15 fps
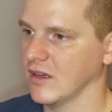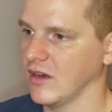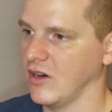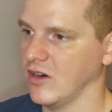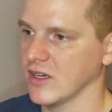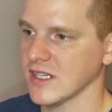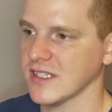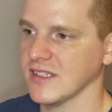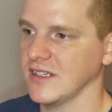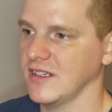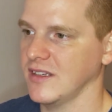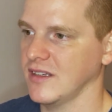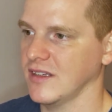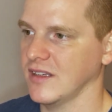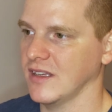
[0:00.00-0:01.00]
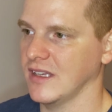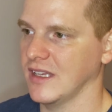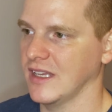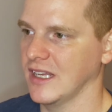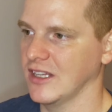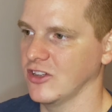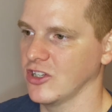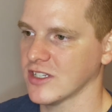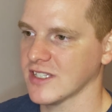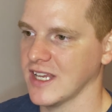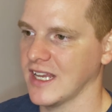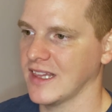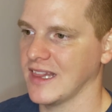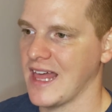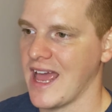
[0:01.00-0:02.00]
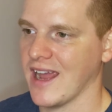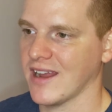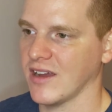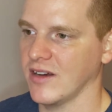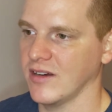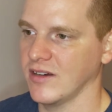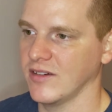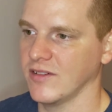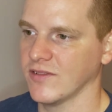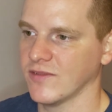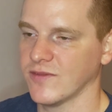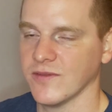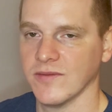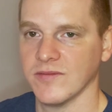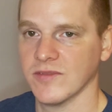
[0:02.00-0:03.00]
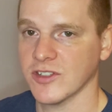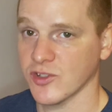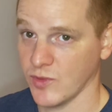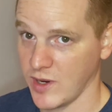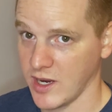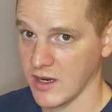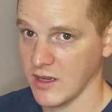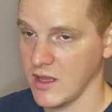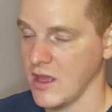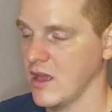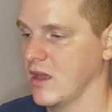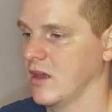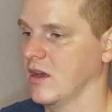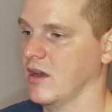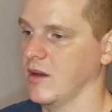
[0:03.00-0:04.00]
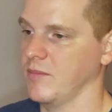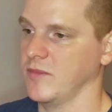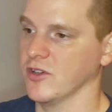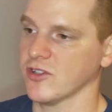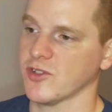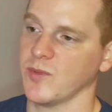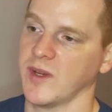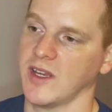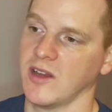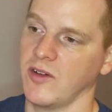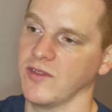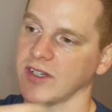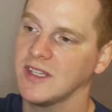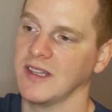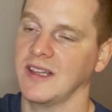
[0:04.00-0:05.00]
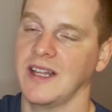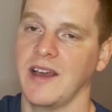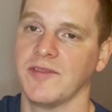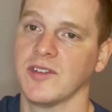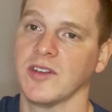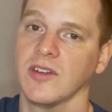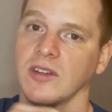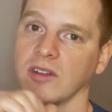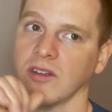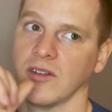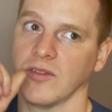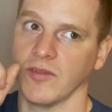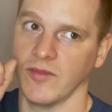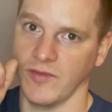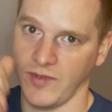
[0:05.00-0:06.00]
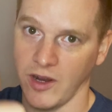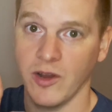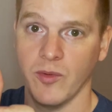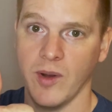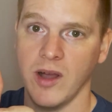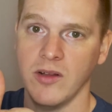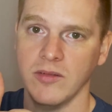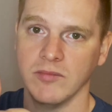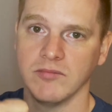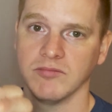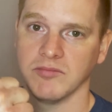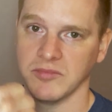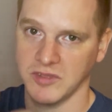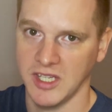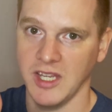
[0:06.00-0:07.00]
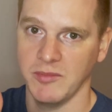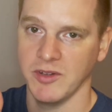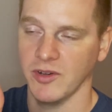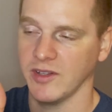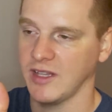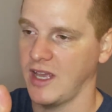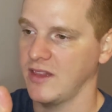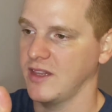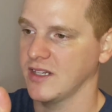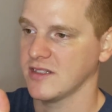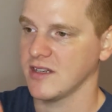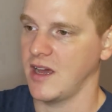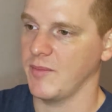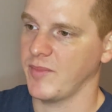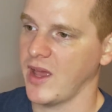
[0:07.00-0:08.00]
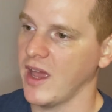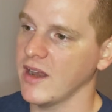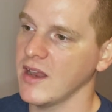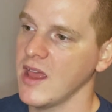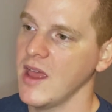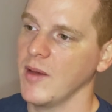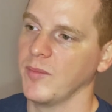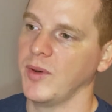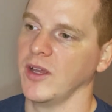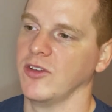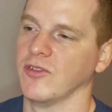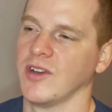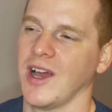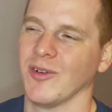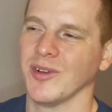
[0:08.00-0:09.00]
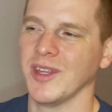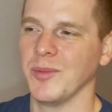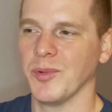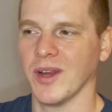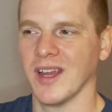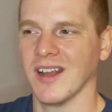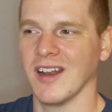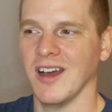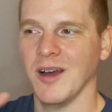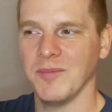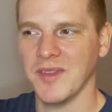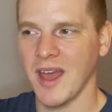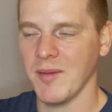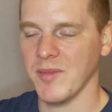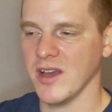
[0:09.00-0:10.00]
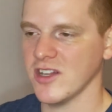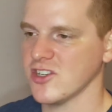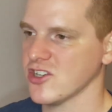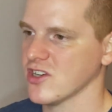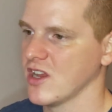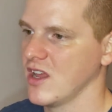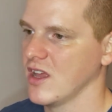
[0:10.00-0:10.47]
Honestly, it looks like lack of swing. You're swinging over to the left very well. Keep doing that, that's not bad, but you're not really bringing it up that much.